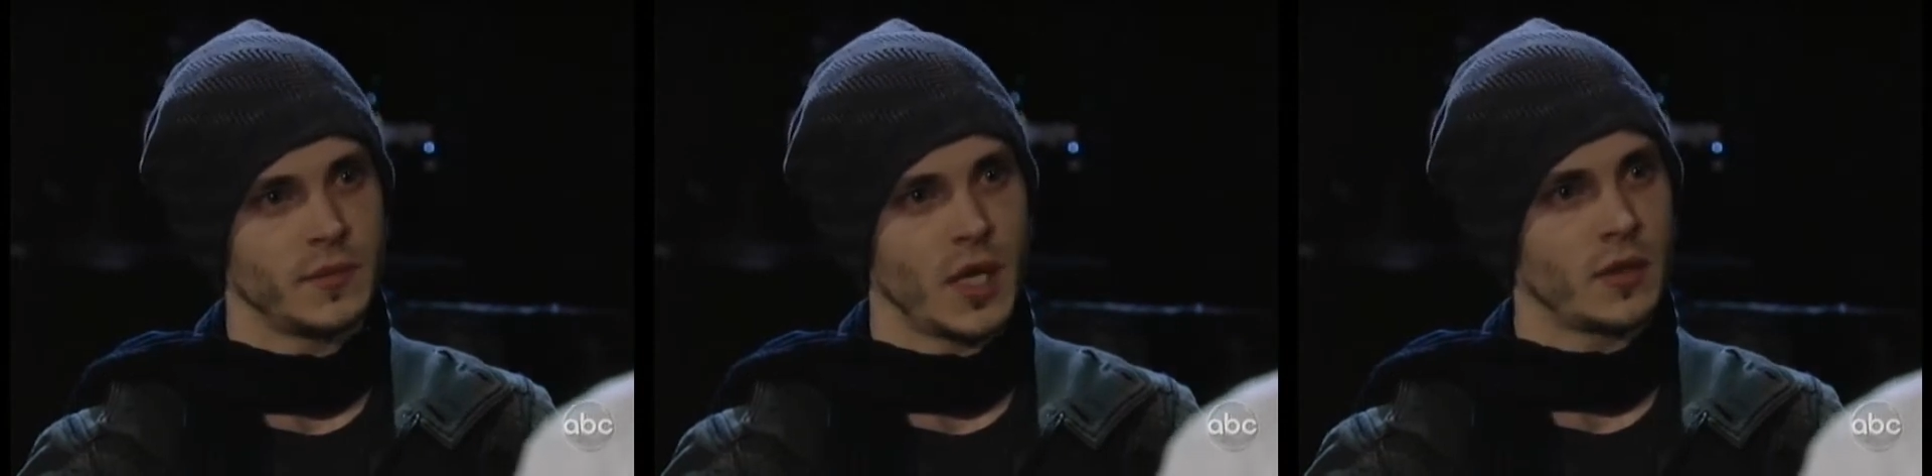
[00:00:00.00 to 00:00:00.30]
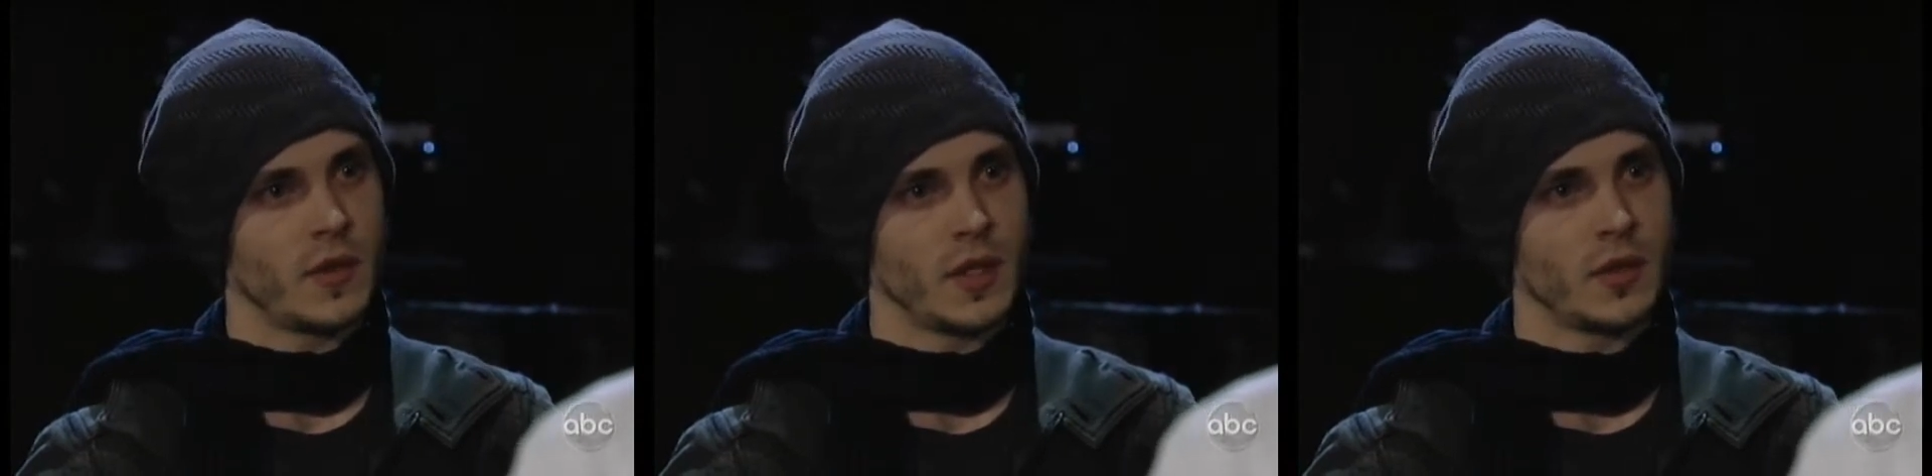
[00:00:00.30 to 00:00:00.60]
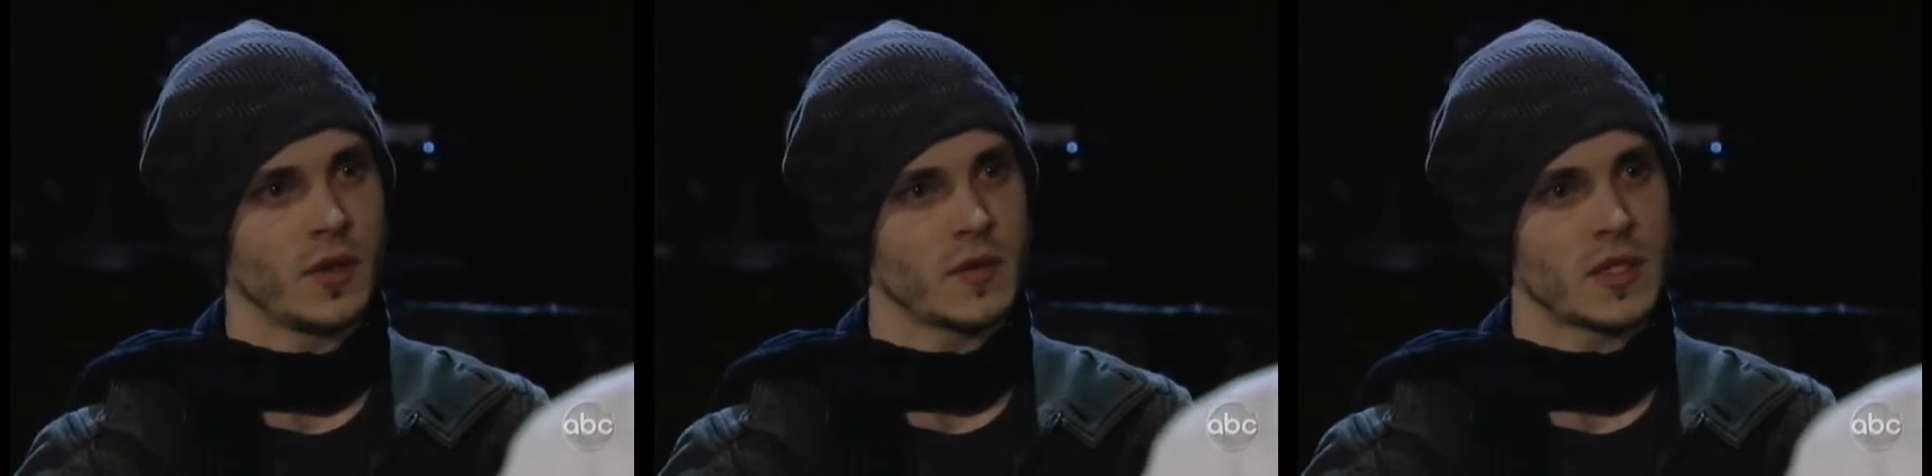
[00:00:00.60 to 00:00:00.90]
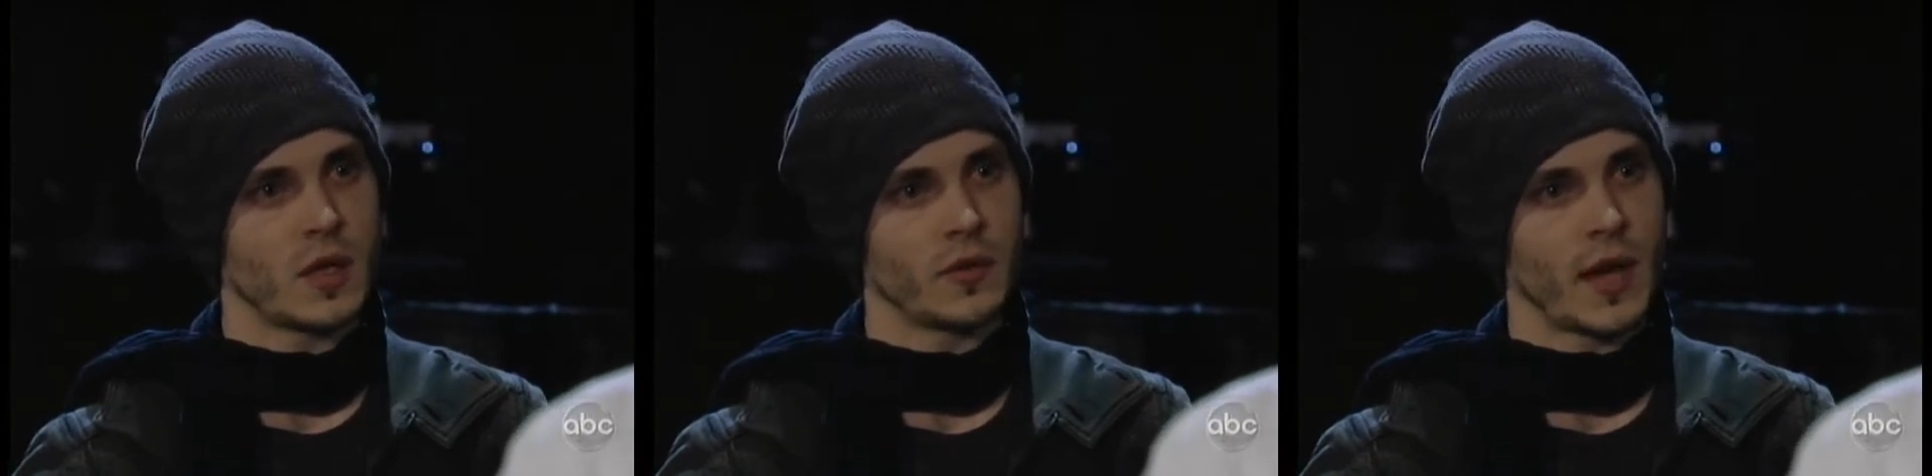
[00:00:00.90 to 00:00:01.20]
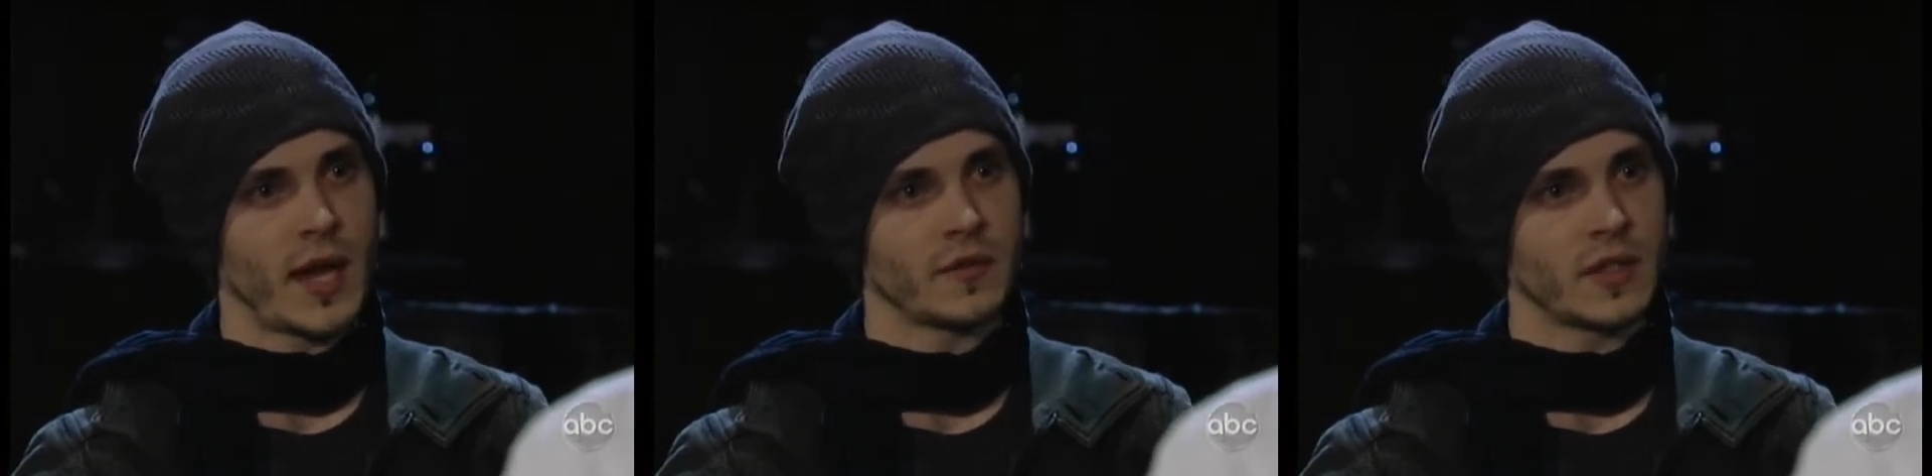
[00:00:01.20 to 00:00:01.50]
other than your own
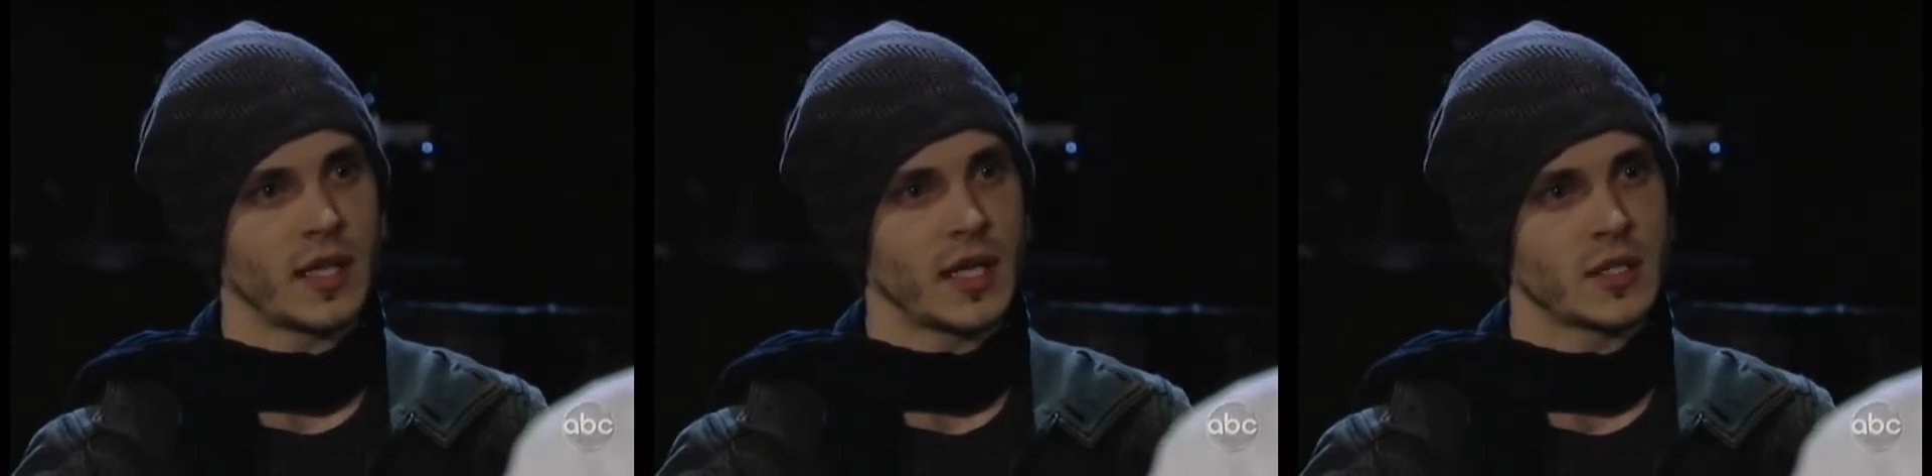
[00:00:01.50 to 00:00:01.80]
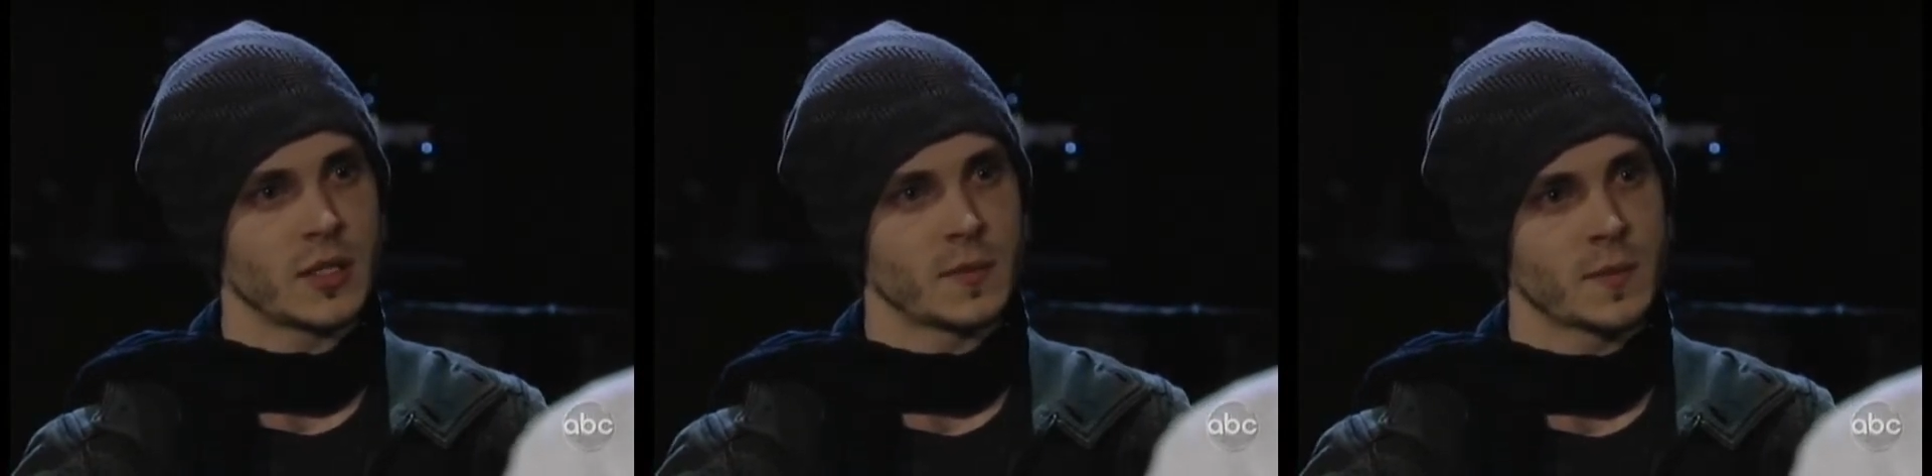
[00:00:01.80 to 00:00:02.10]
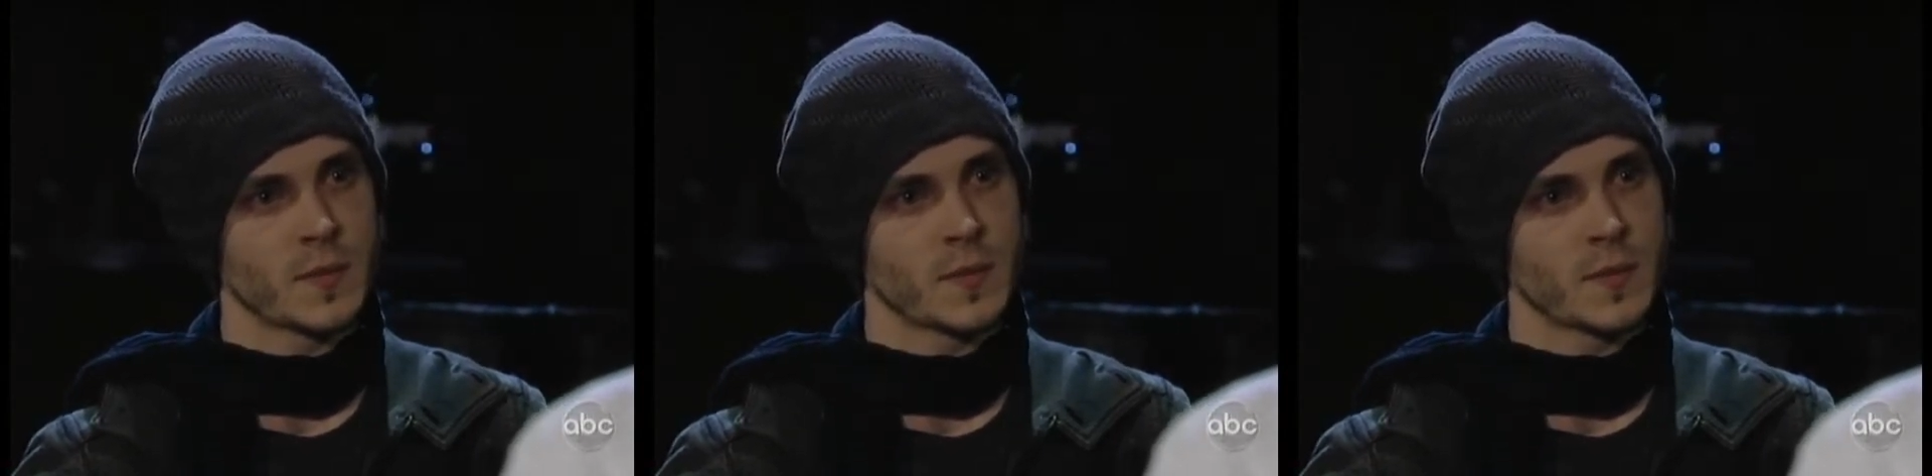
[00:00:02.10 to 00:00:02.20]
self-gratification.